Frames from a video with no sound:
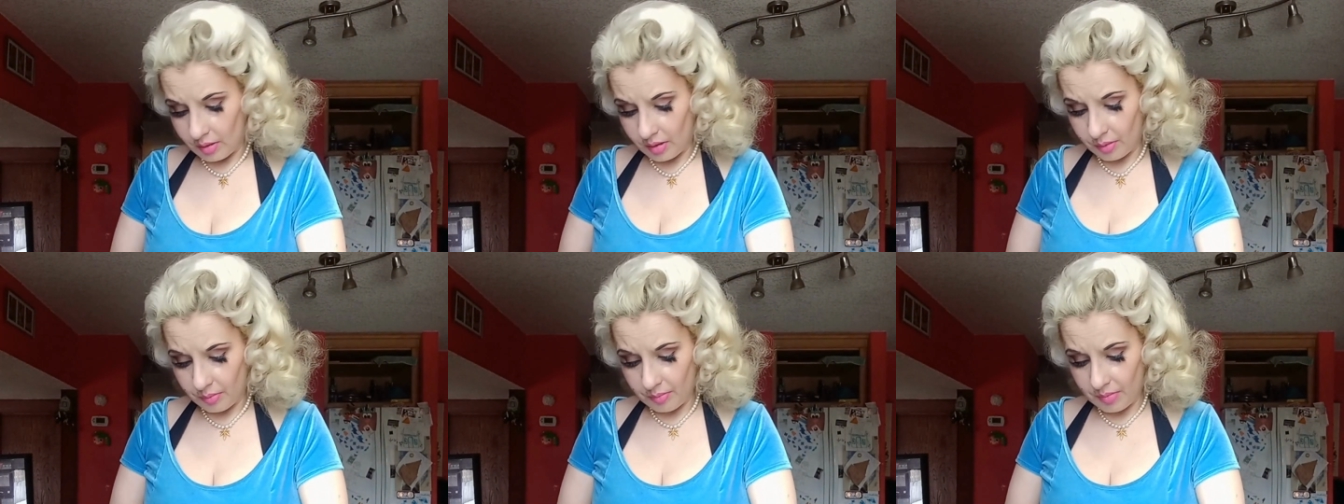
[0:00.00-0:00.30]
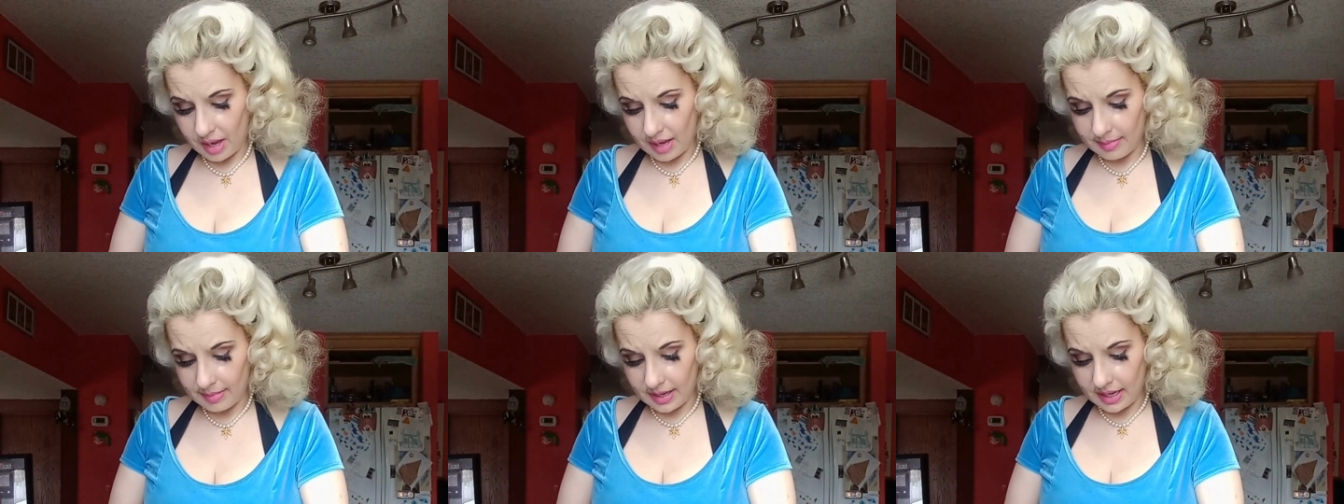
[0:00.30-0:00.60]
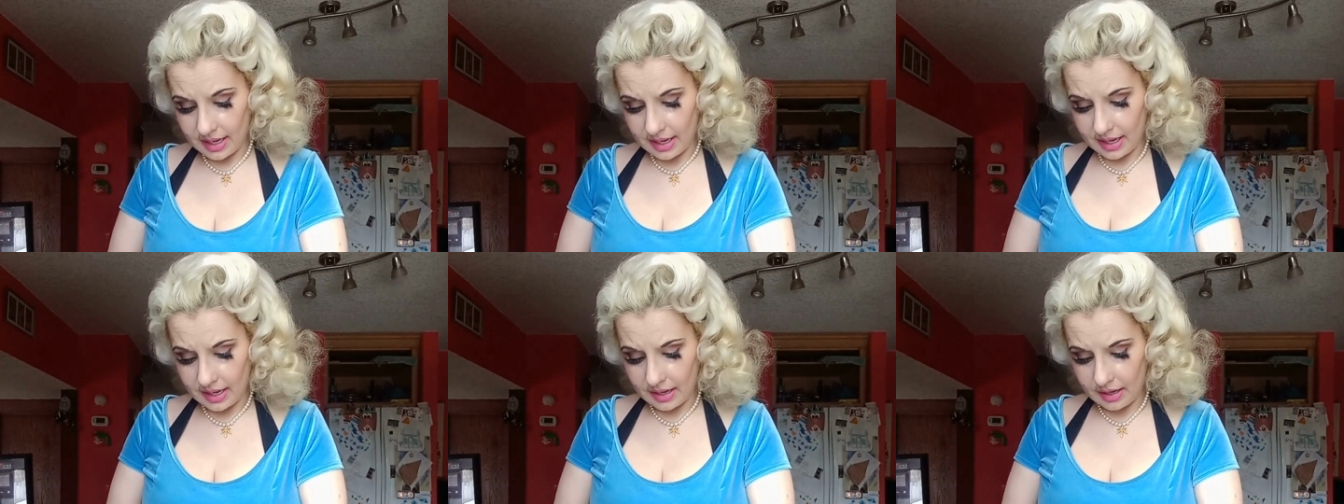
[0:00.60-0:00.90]

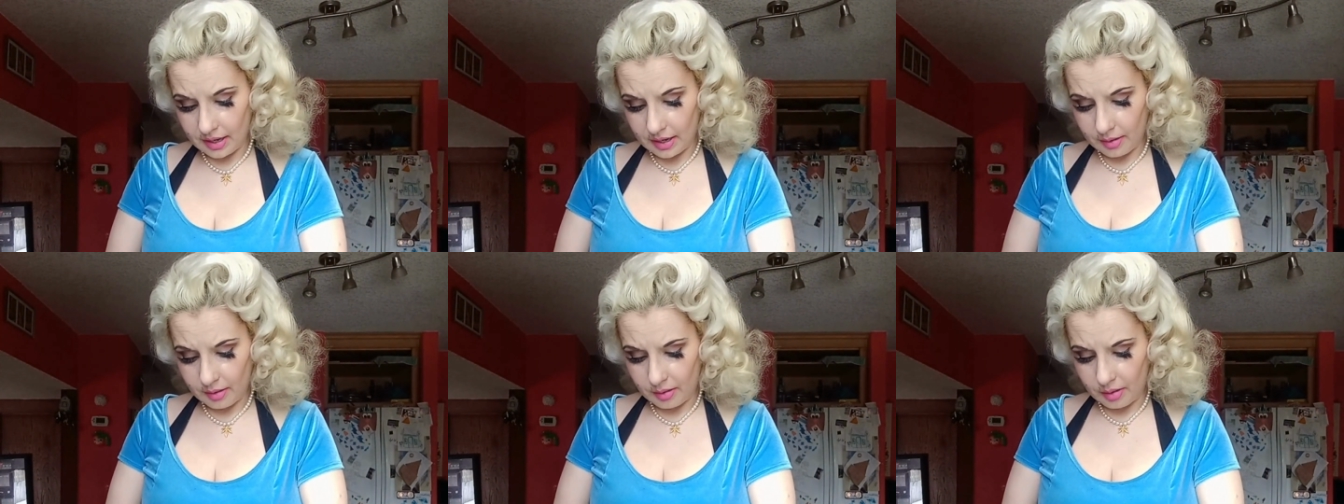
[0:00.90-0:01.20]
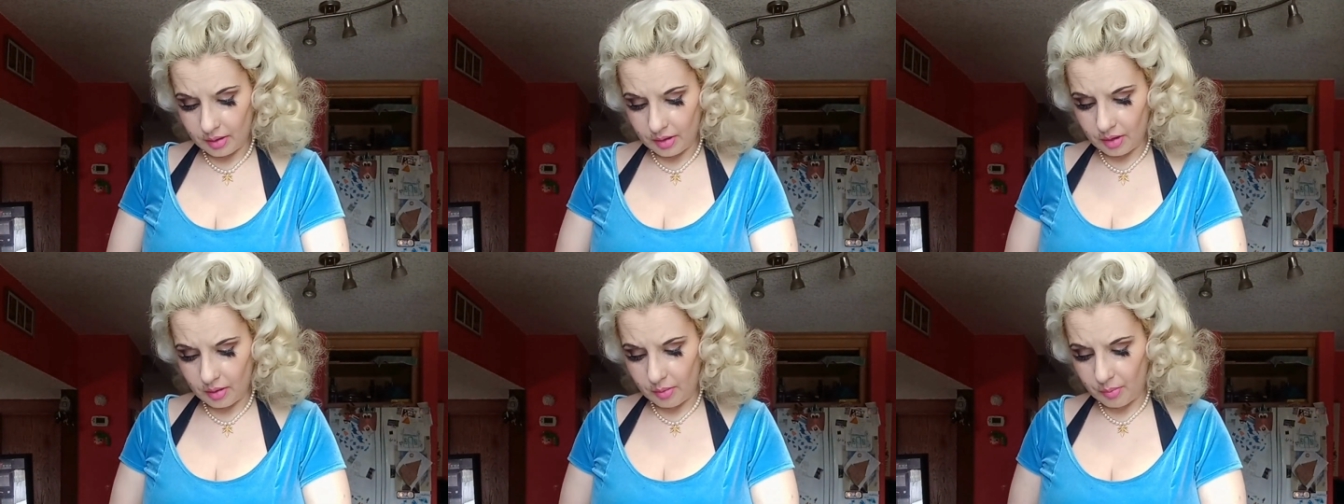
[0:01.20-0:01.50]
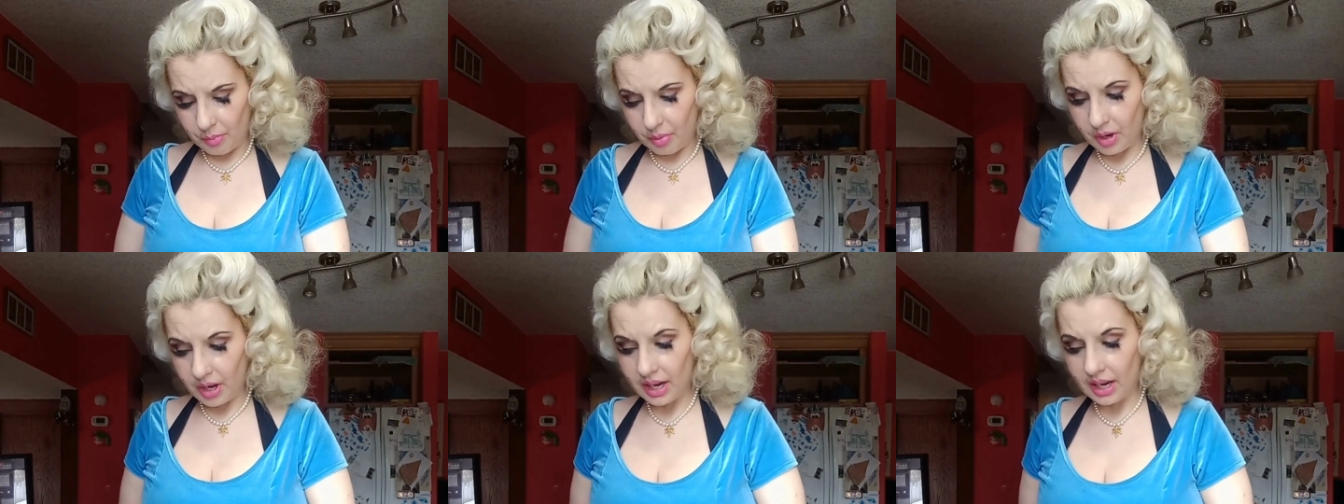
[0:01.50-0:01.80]
maybe
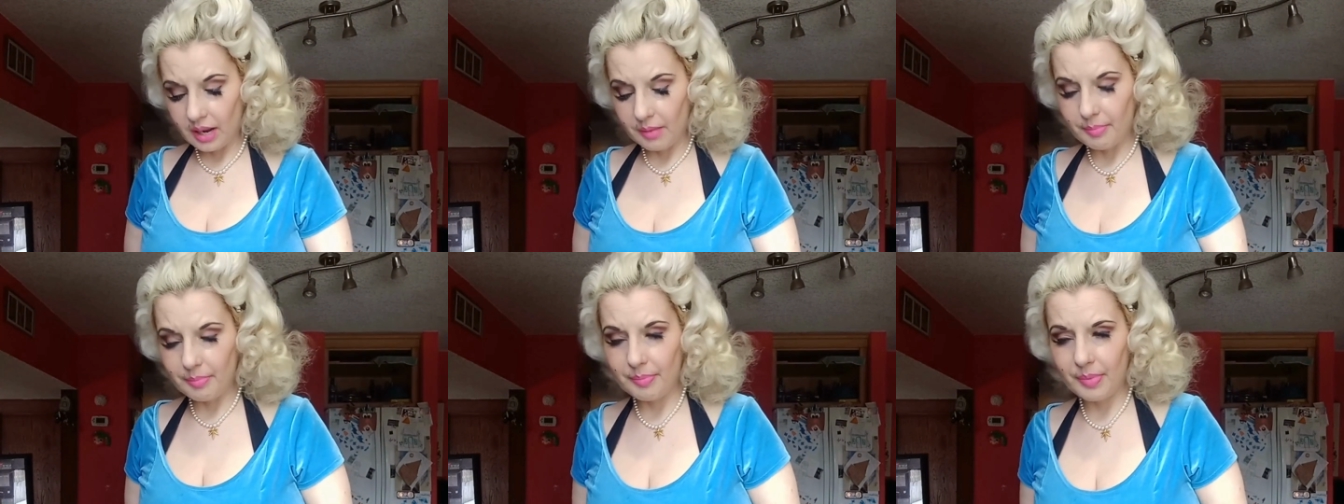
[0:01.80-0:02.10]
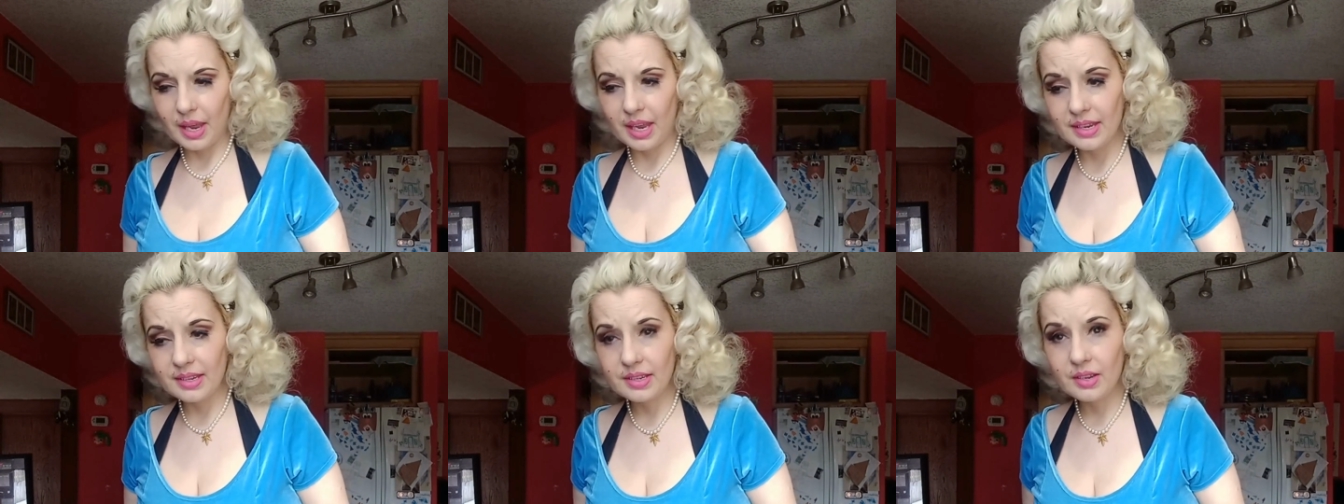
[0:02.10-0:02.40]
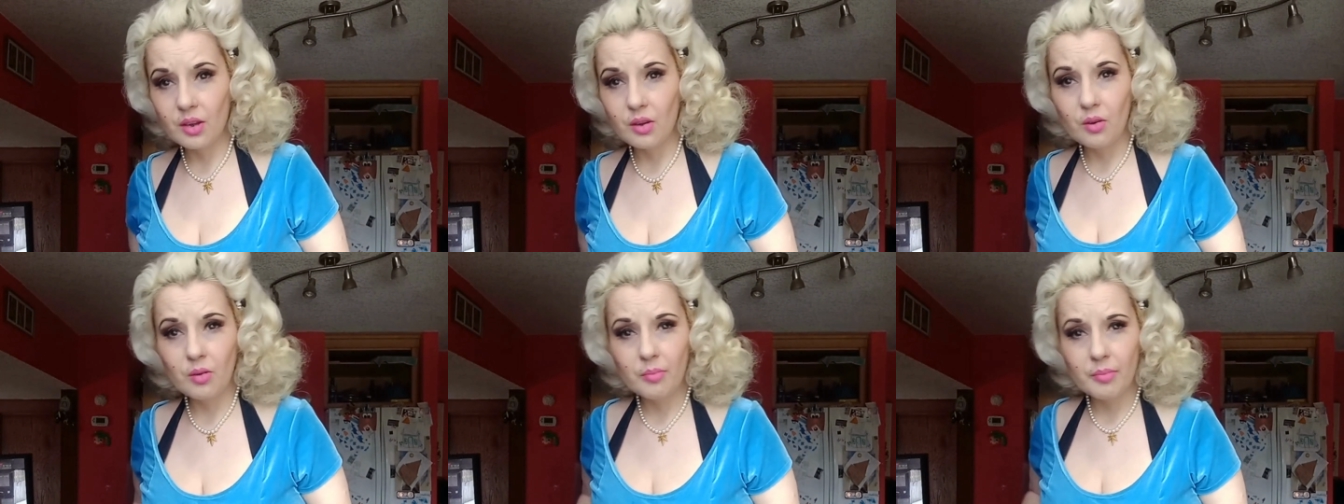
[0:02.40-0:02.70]
putting a base
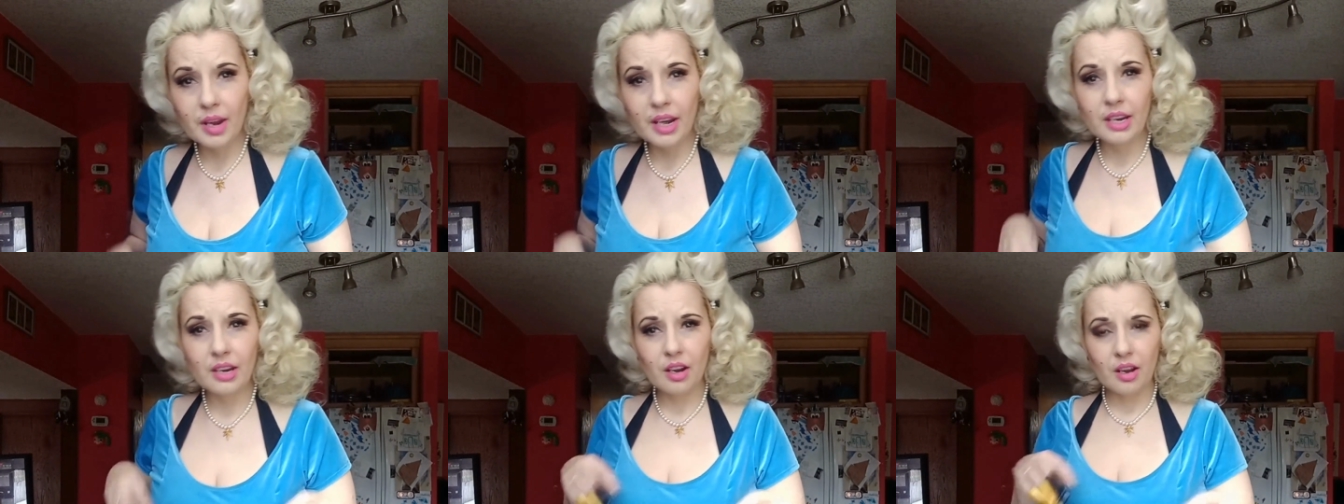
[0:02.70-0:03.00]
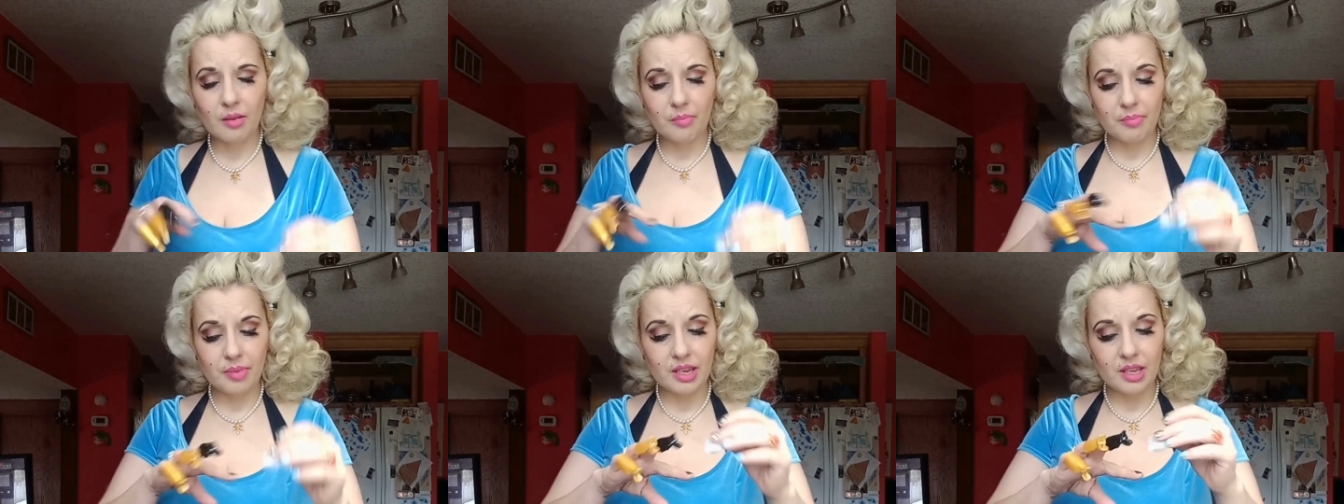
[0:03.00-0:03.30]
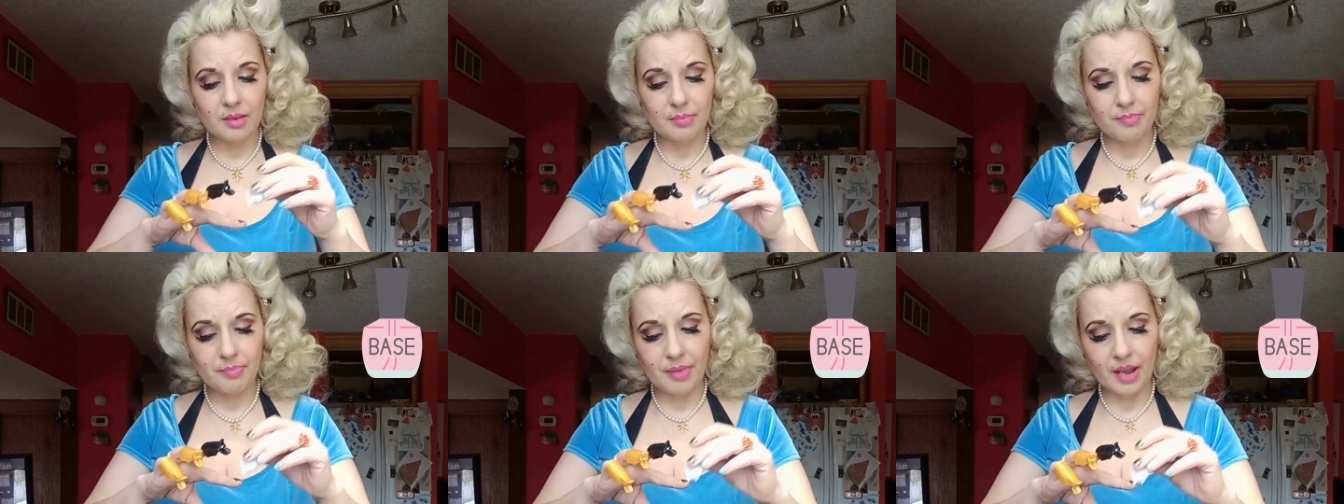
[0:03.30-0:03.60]
coat might not be
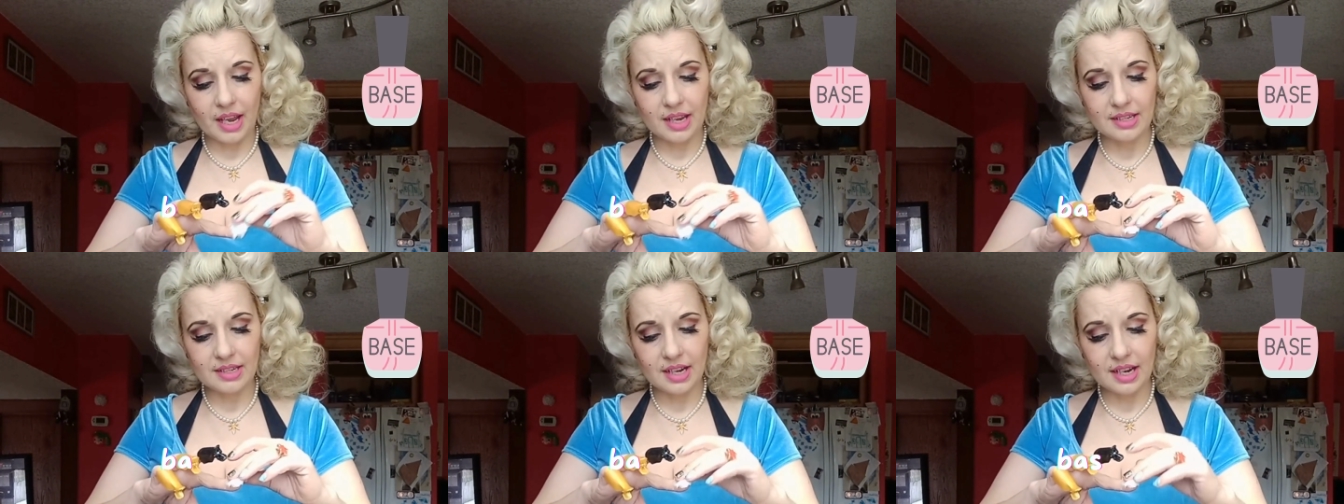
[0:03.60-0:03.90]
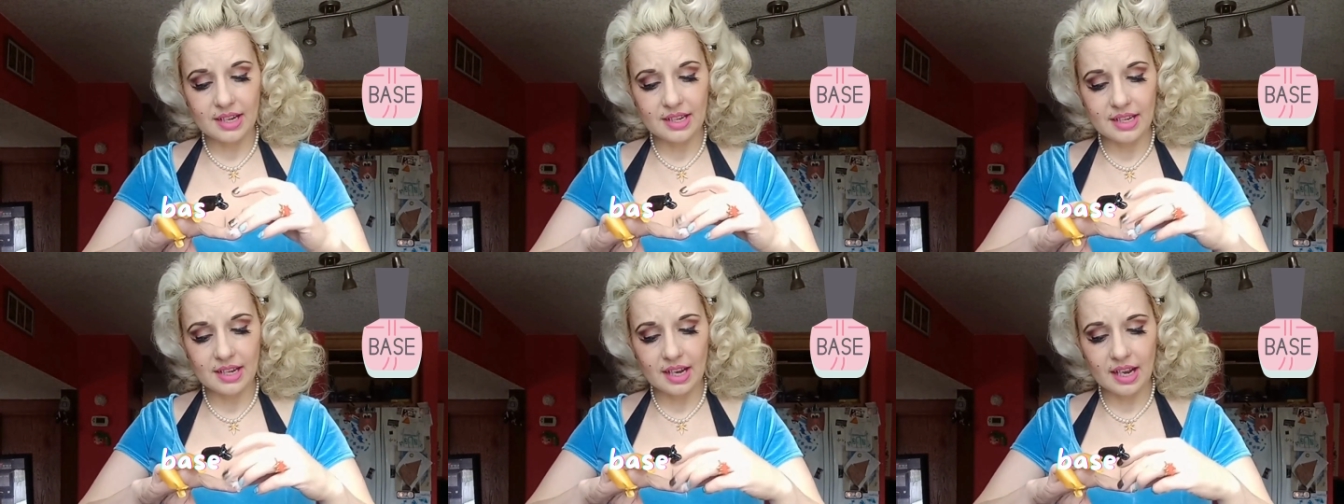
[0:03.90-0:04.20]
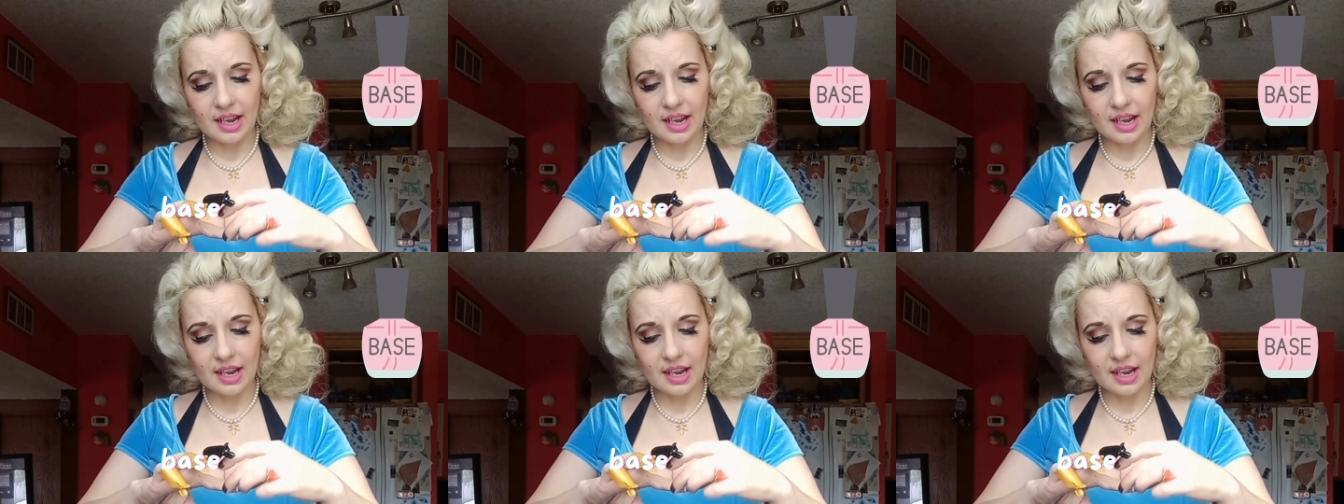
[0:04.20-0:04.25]
the best idea,